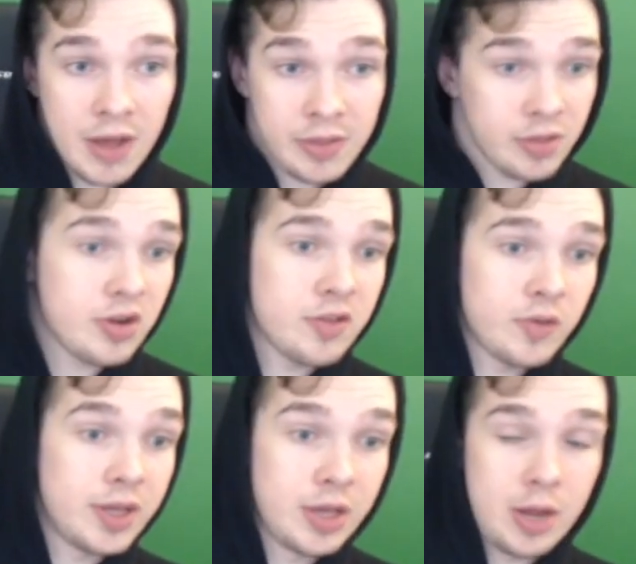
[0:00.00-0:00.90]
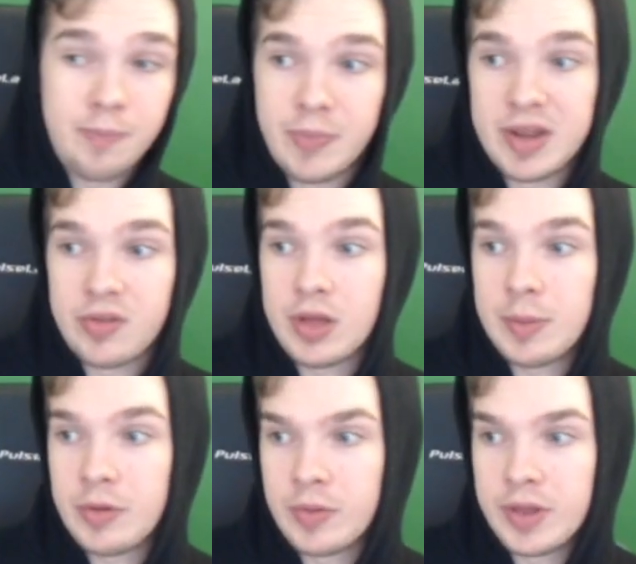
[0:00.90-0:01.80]
I think this card's really good, but it's only
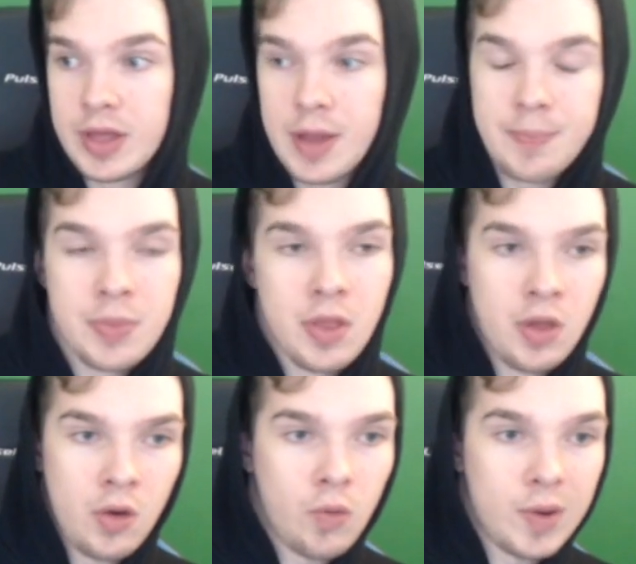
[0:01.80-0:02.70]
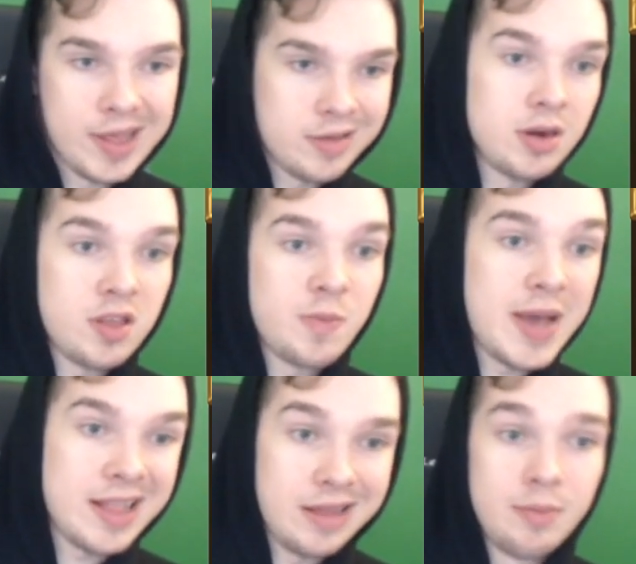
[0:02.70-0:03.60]
going to be really good when it's
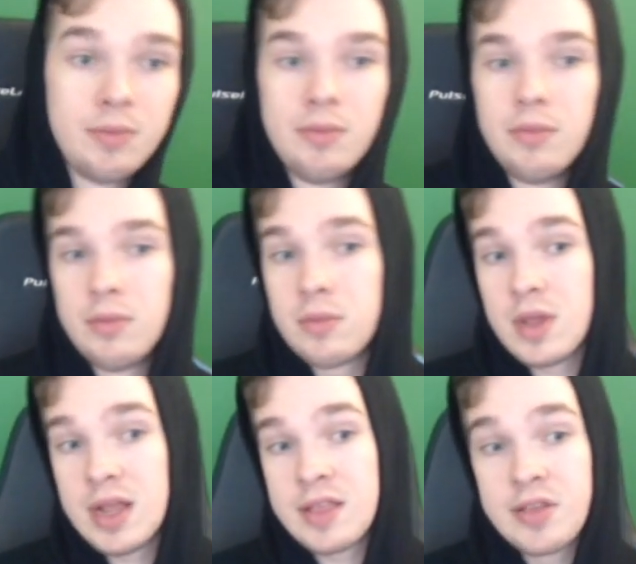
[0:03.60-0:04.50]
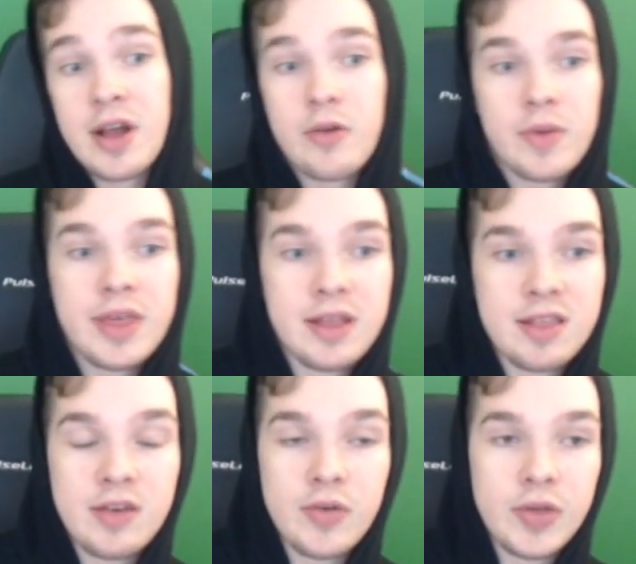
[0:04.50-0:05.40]
unexpected. It's not a really
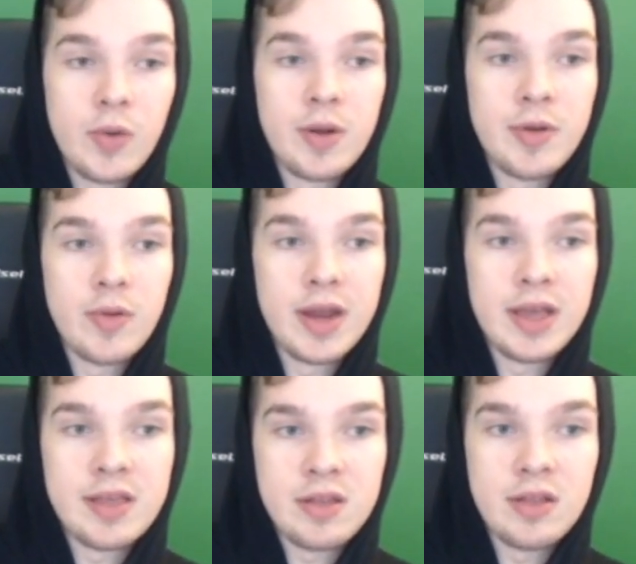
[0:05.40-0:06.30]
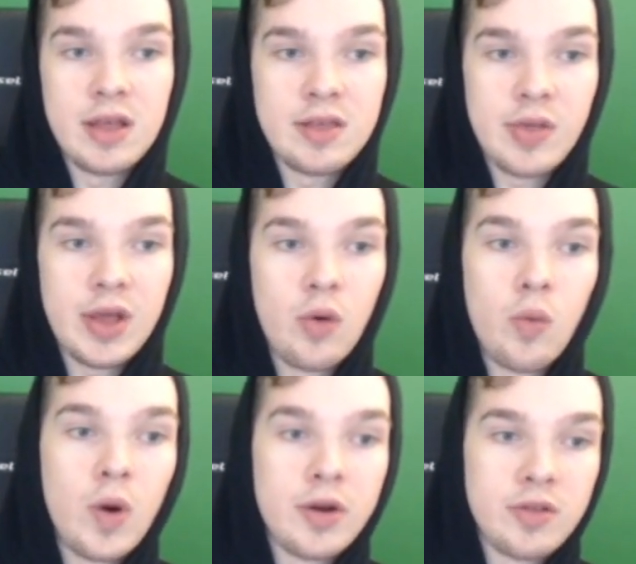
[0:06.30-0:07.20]
good secret that you want to be running as like a
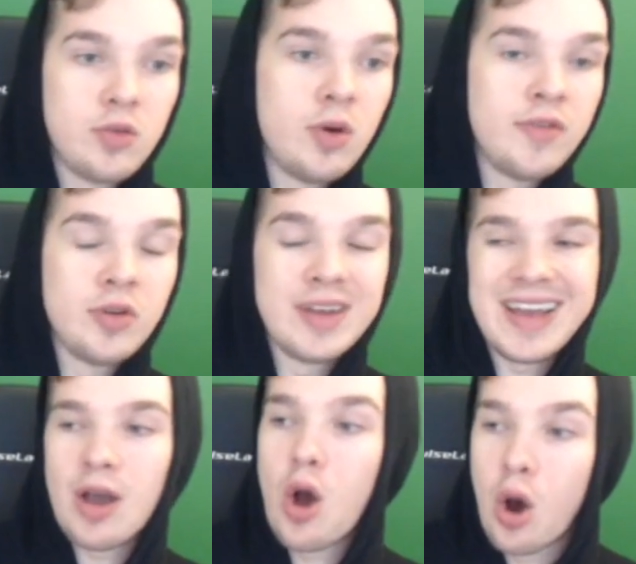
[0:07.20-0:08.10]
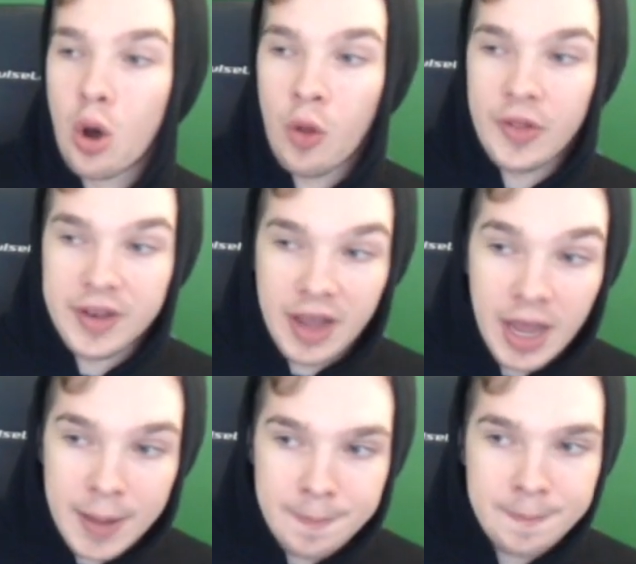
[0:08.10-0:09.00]
1 or 2 of in your deck all the
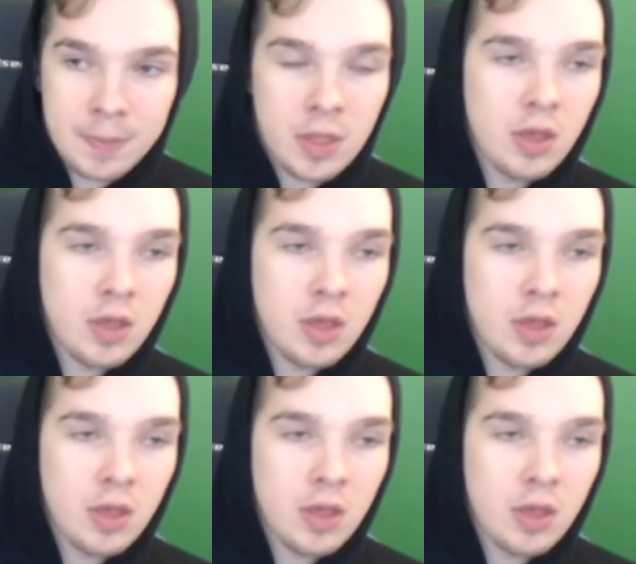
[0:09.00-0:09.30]
time.